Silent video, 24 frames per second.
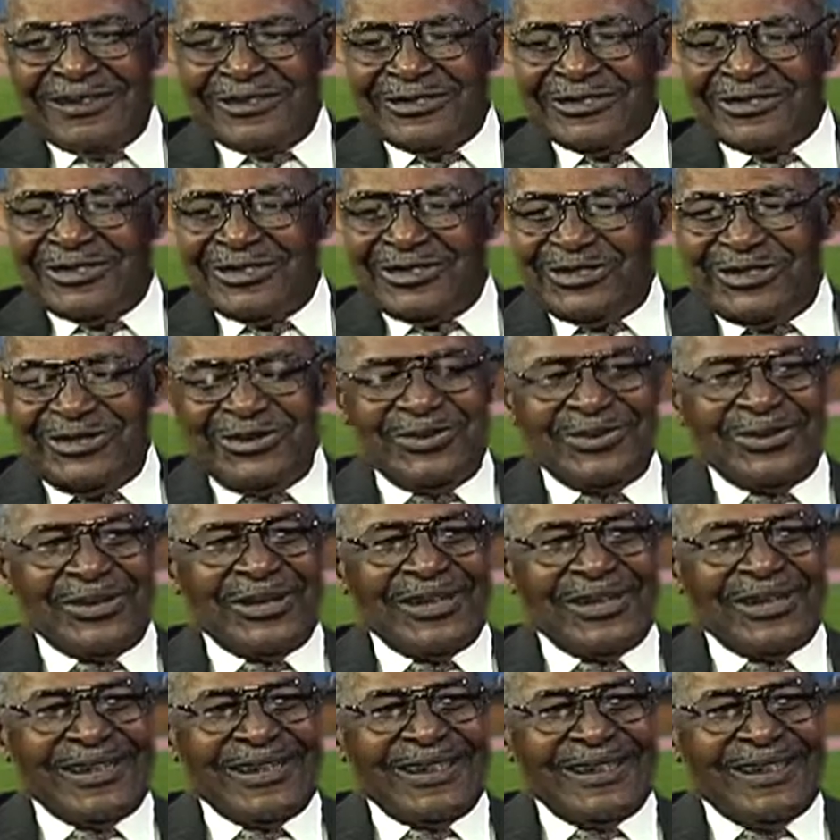of
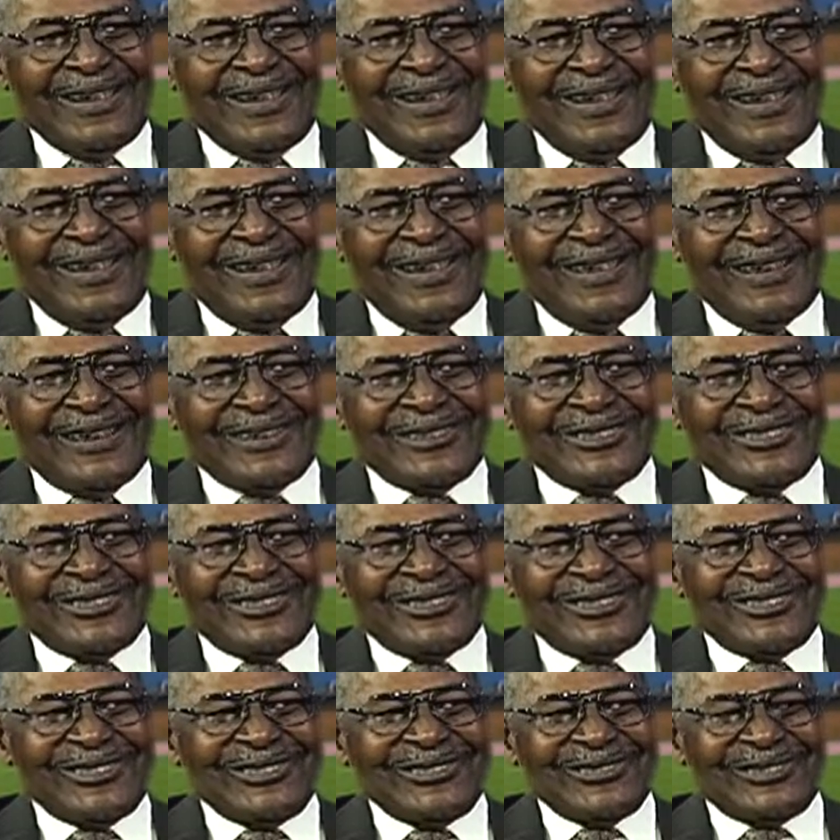shooting, a lot of
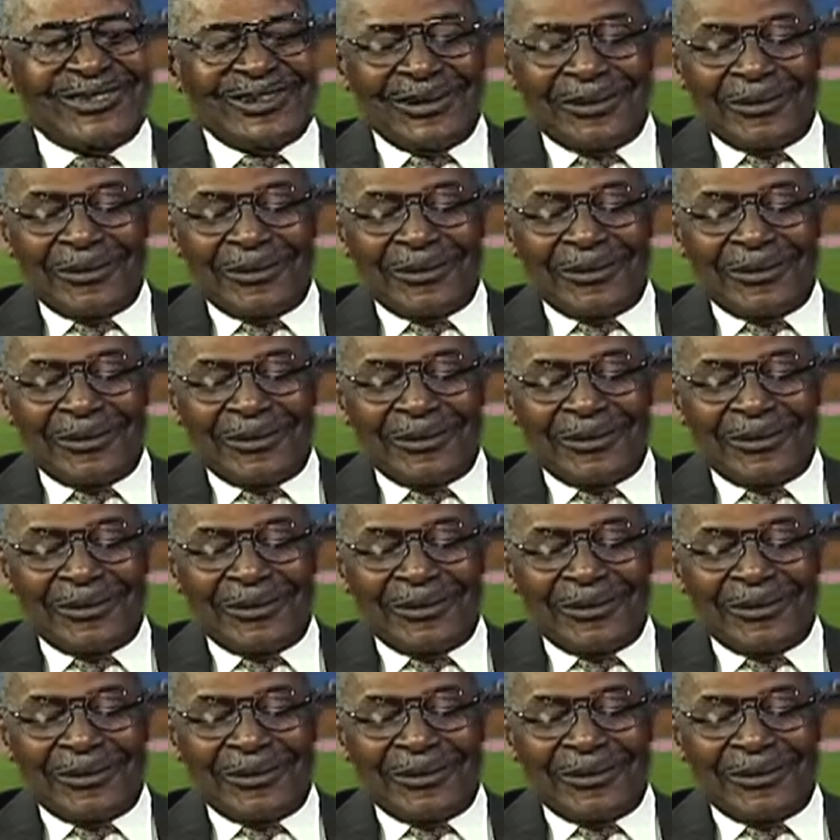shooting.